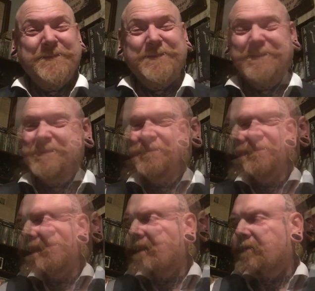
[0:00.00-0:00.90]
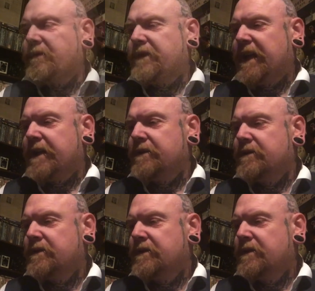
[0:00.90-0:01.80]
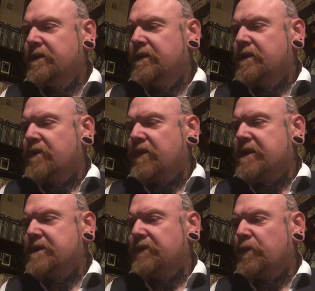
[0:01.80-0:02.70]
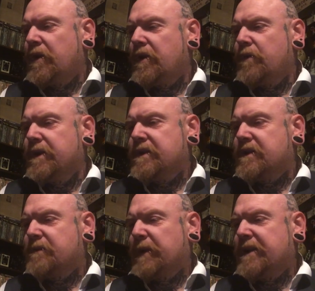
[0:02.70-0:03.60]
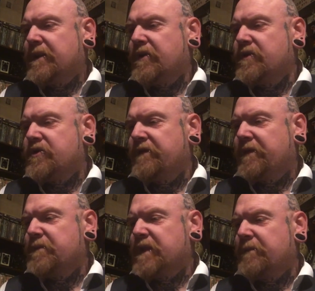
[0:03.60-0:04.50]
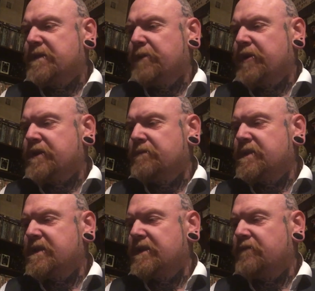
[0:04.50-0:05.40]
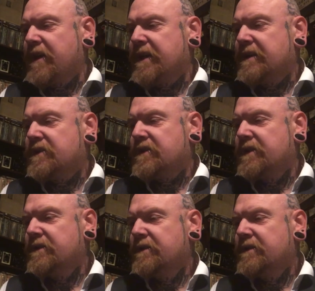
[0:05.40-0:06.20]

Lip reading: It was a time of fear. The Great Civil War, which had split the country from top to bottom, still raged.